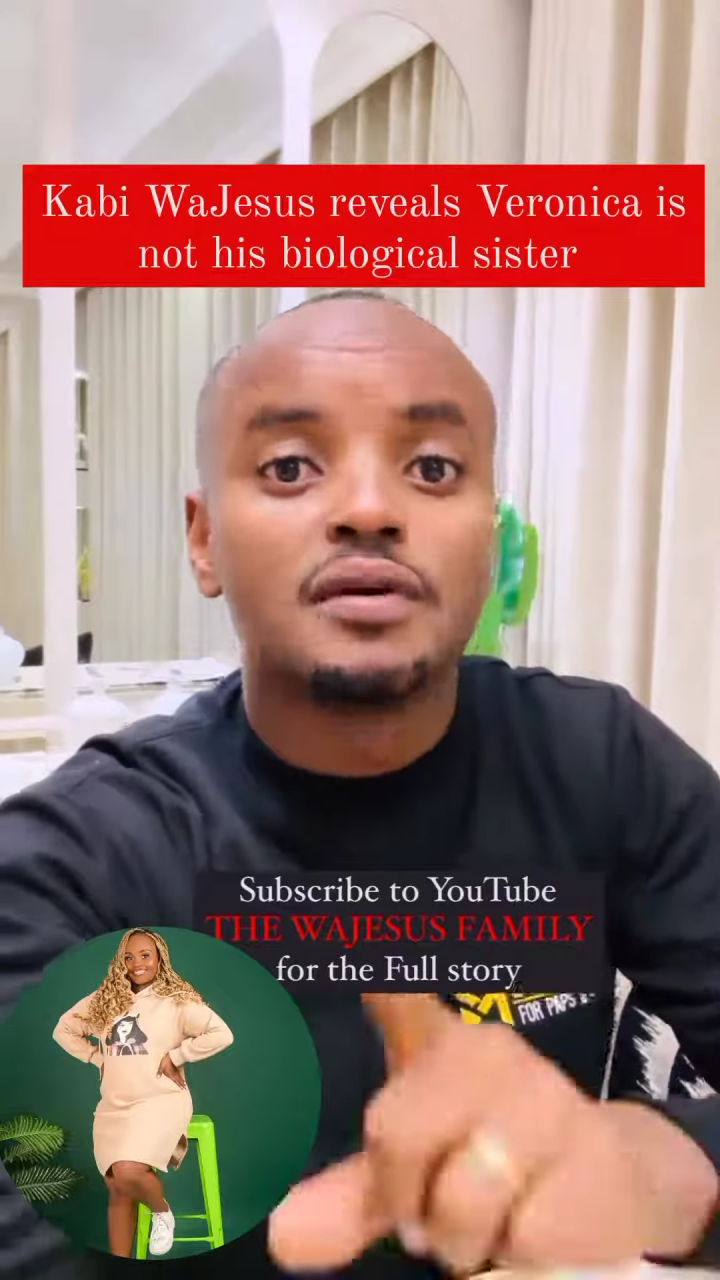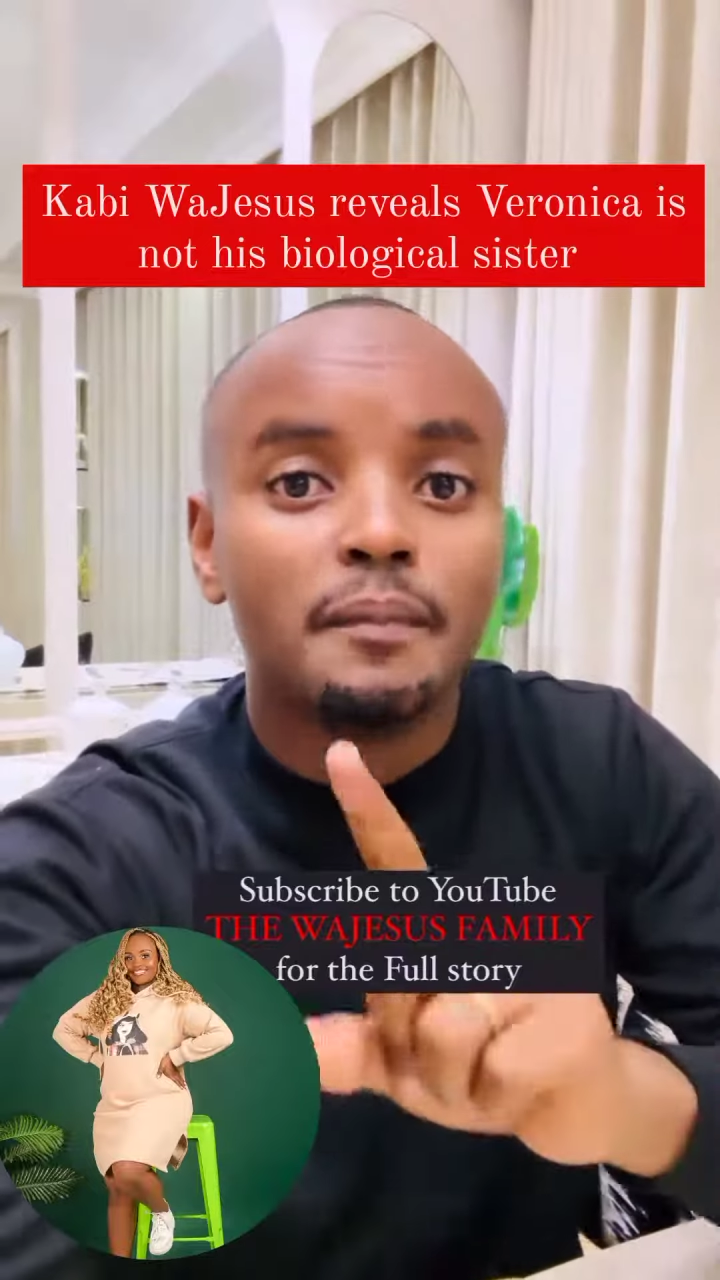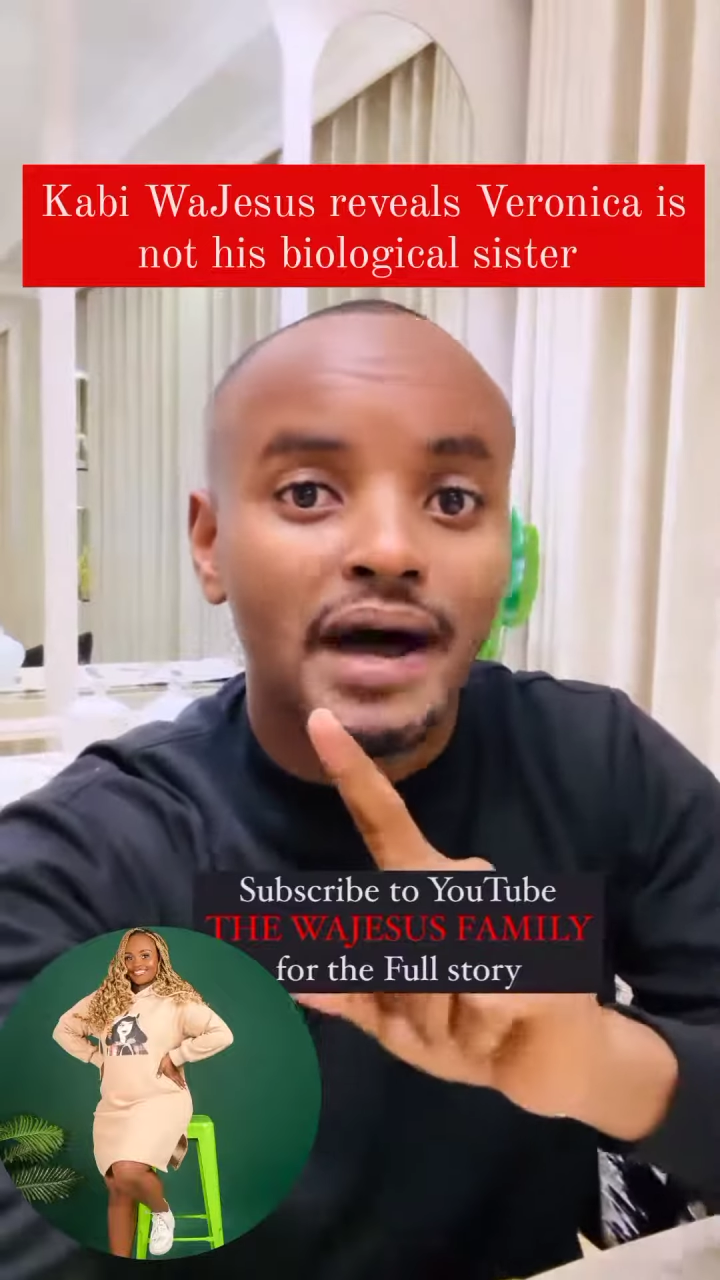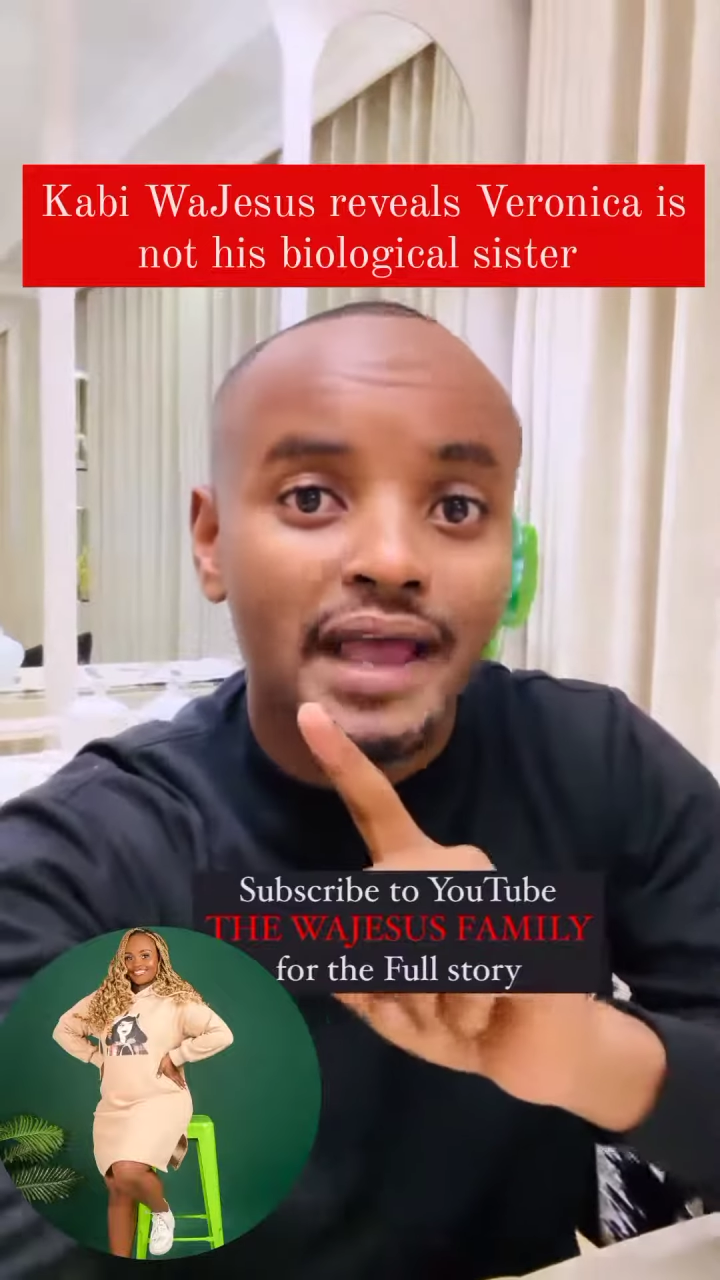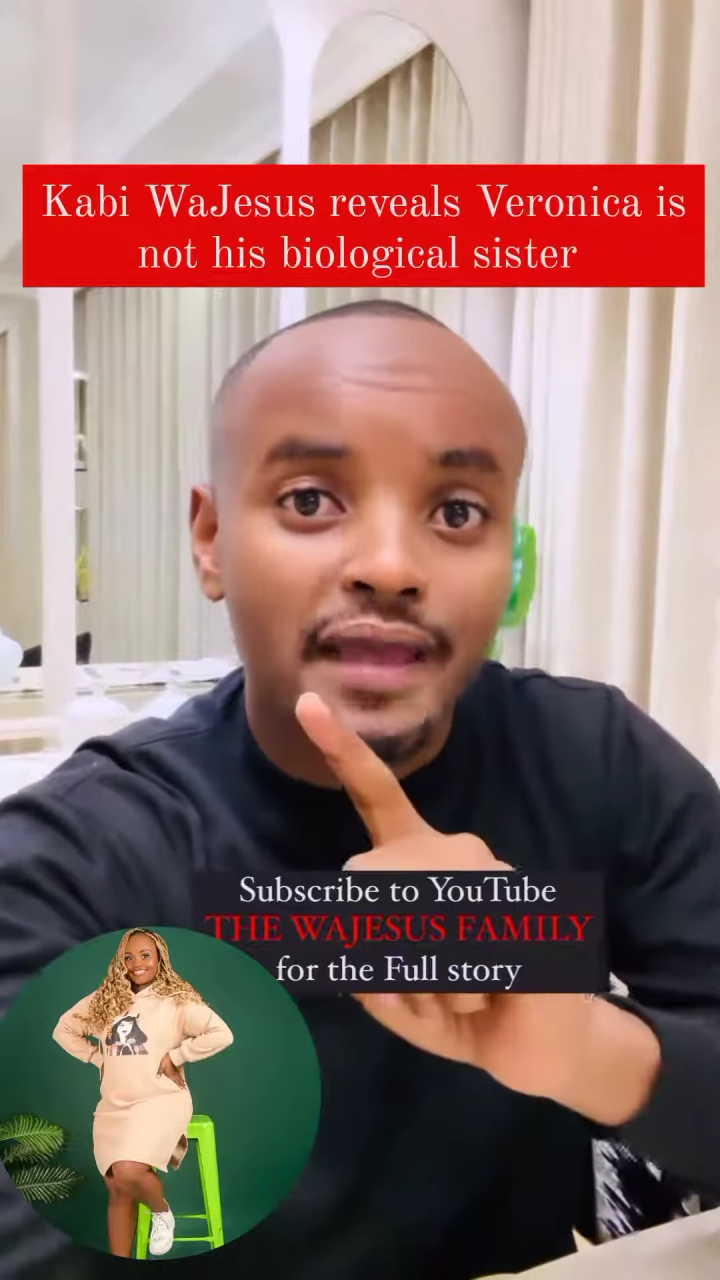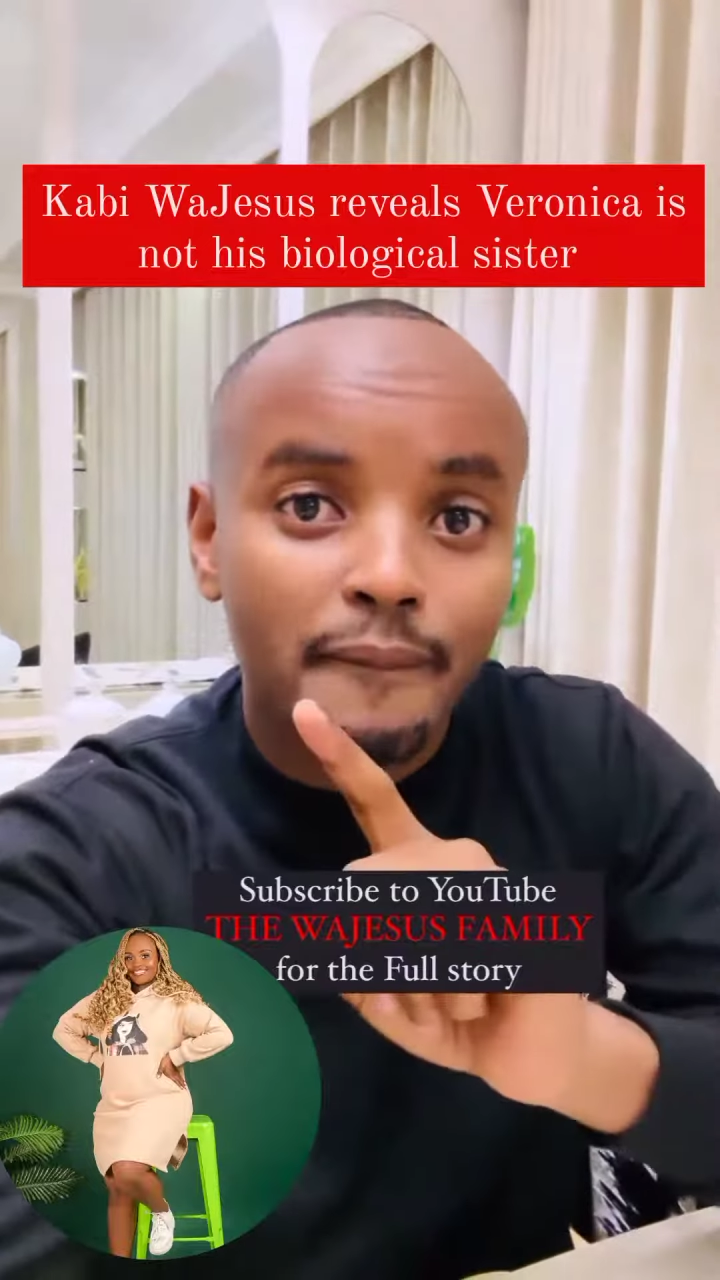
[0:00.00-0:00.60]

my